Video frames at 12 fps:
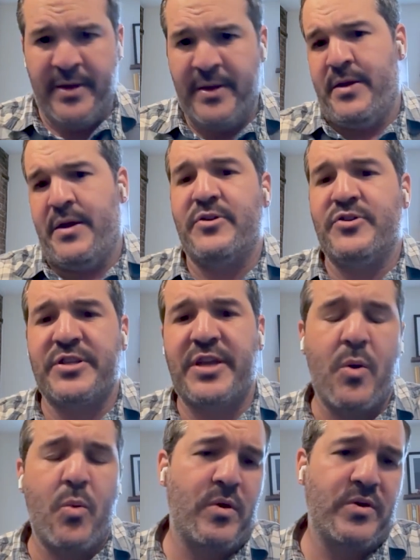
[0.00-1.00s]
I'll just get
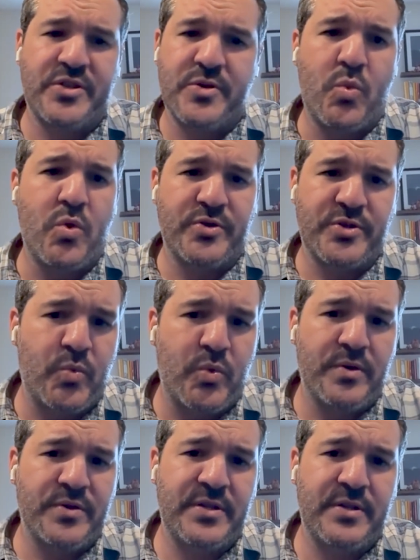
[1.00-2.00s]
worse and worse and
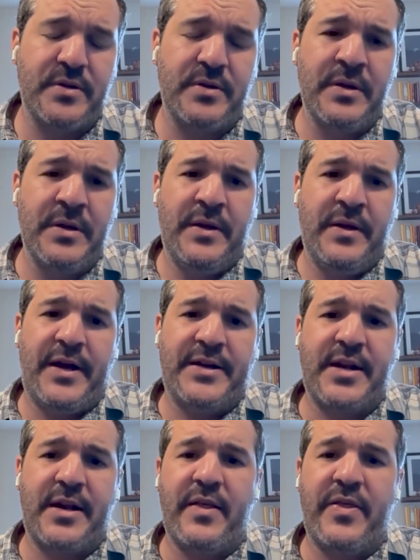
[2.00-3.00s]
worse. And that's
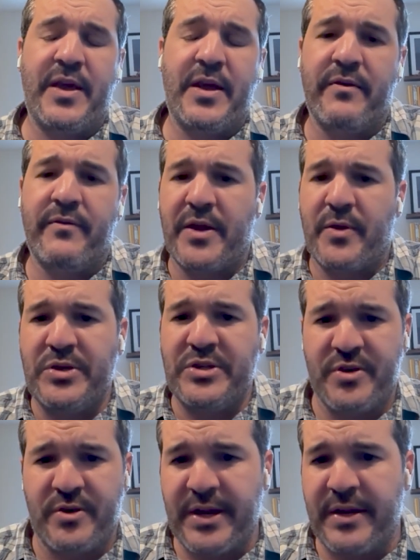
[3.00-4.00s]
kind of the thing of like when you
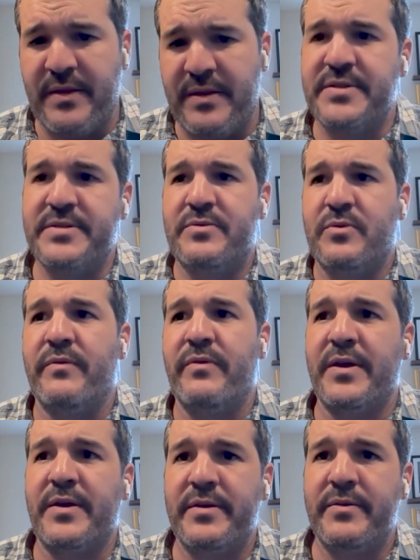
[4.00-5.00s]
start getting this sort of
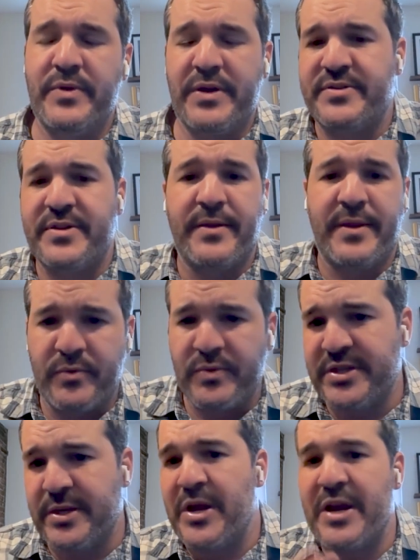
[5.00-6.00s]
like what I was saying, like
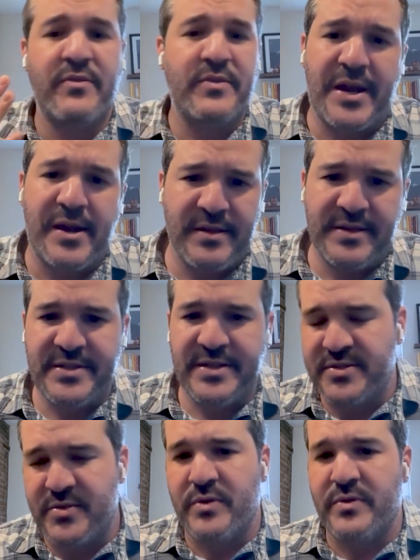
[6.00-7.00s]
risky behavior, nihilistic
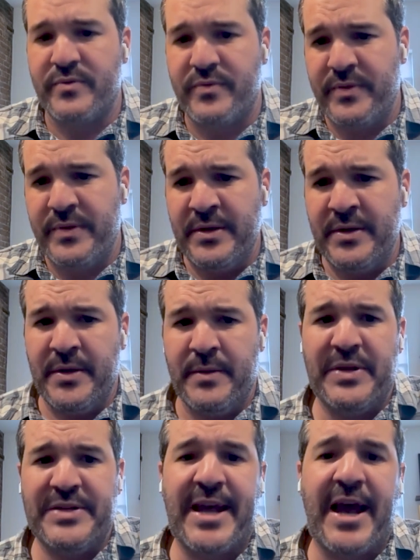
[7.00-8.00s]
sort of
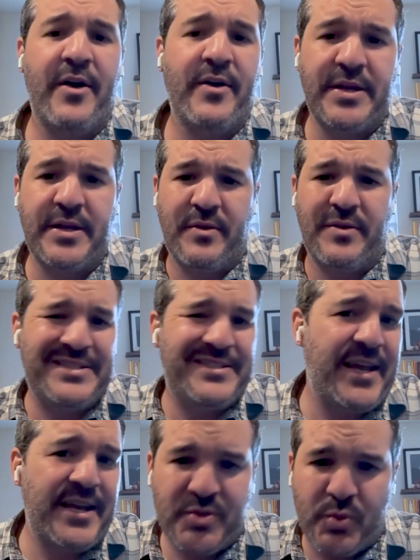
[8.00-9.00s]
mentality, it only
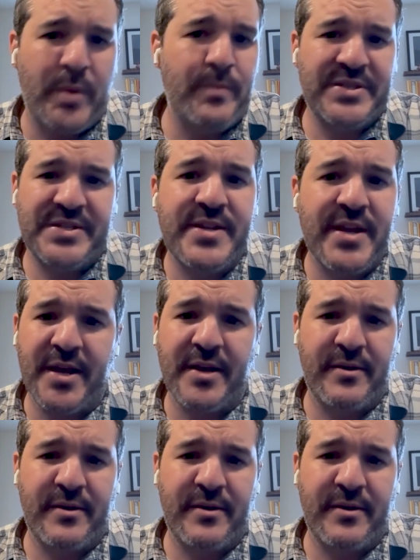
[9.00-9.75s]
takes one mistake.